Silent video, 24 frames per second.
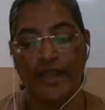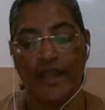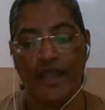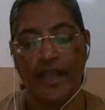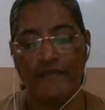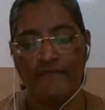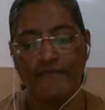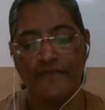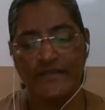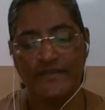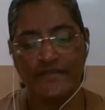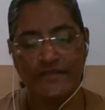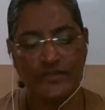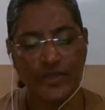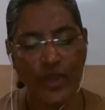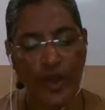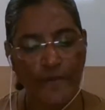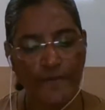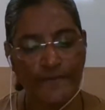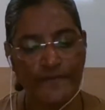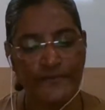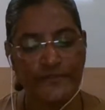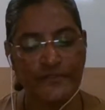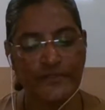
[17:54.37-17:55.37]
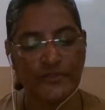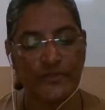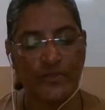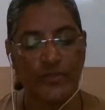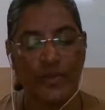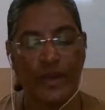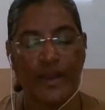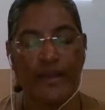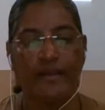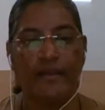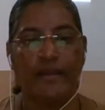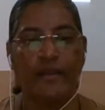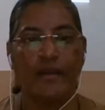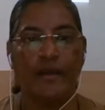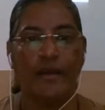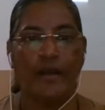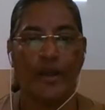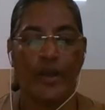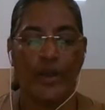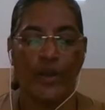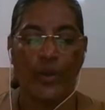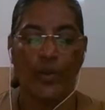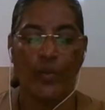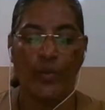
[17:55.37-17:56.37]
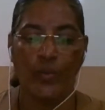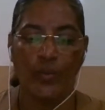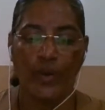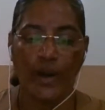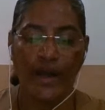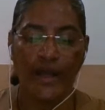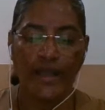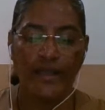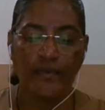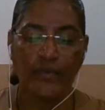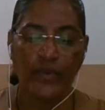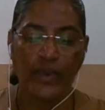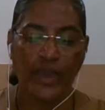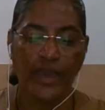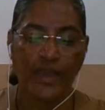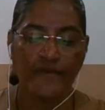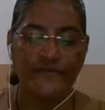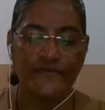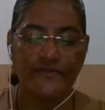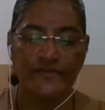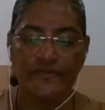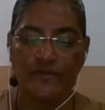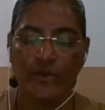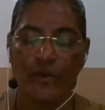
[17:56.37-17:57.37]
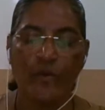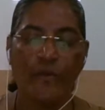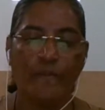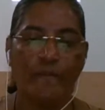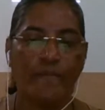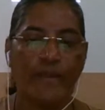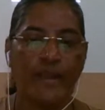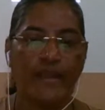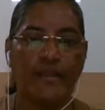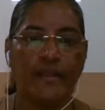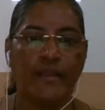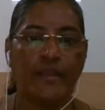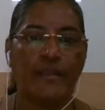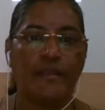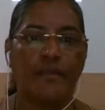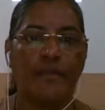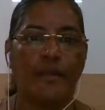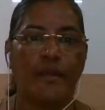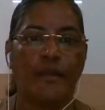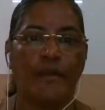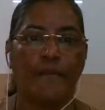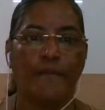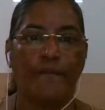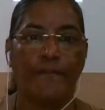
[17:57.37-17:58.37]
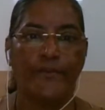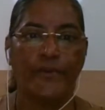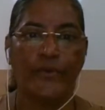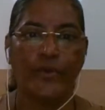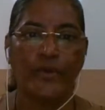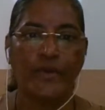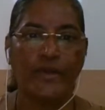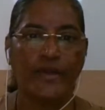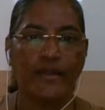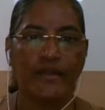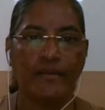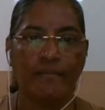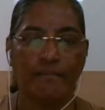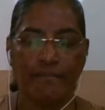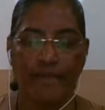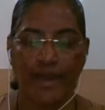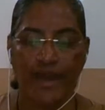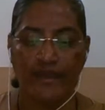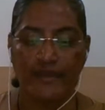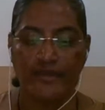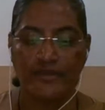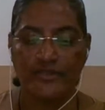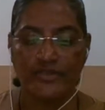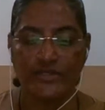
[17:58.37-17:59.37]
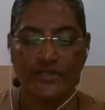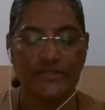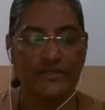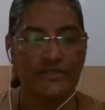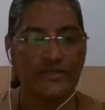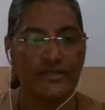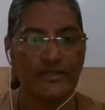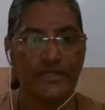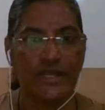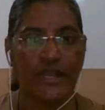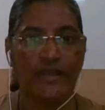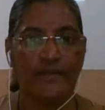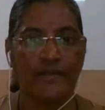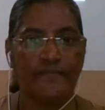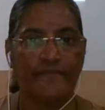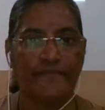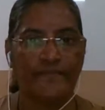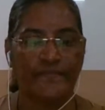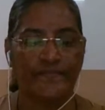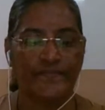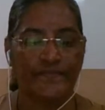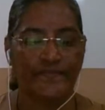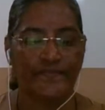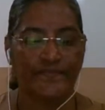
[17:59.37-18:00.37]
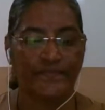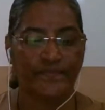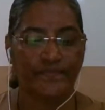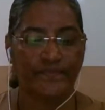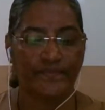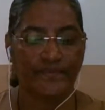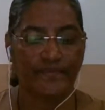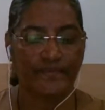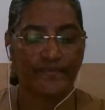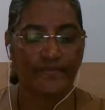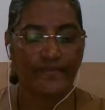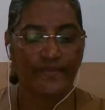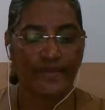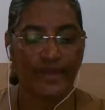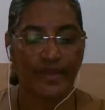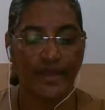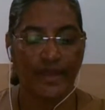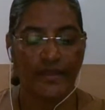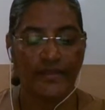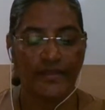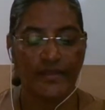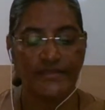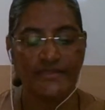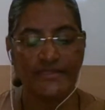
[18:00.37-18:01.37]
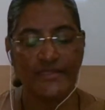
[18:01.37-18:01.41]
Have we stopped to wonder why we have so many broken marriages today? The